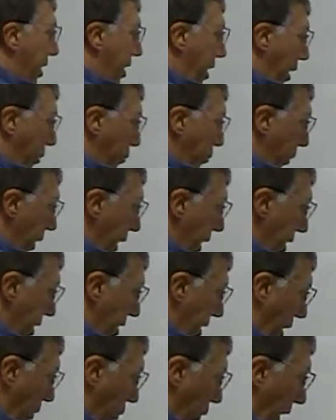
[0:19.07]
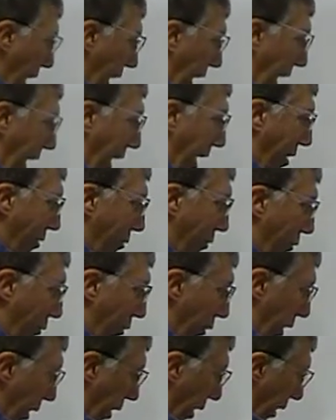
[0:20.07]
That means that we have
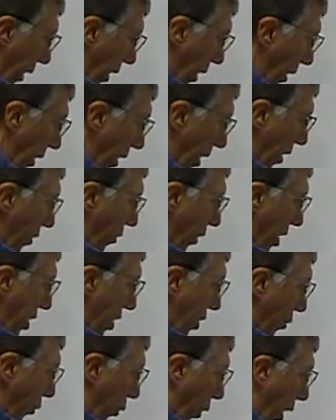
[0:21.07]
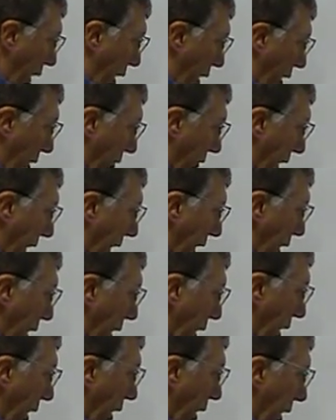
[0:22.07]
a reservoir of ink,
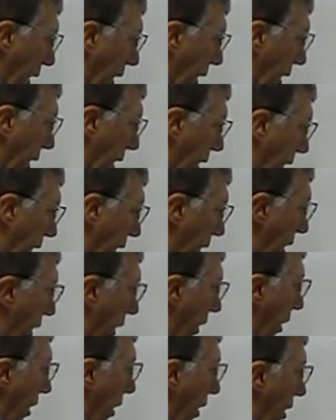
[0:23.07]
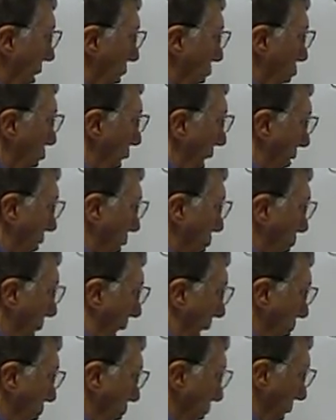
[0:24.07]
we have a
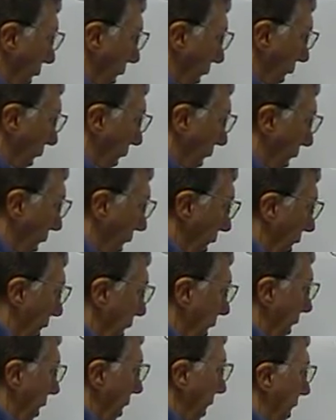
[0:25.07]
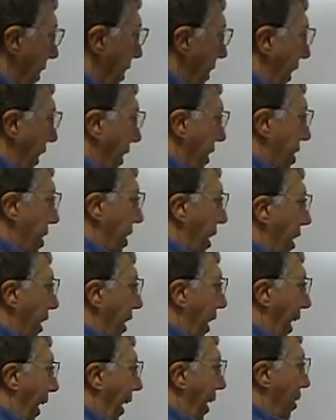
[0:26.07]
pump, it takes the ink
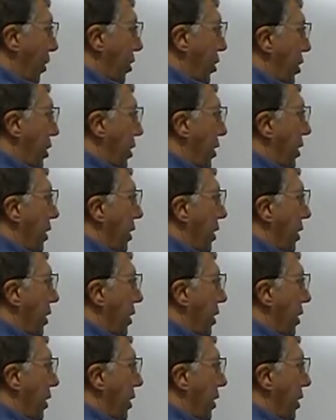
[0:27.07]
out,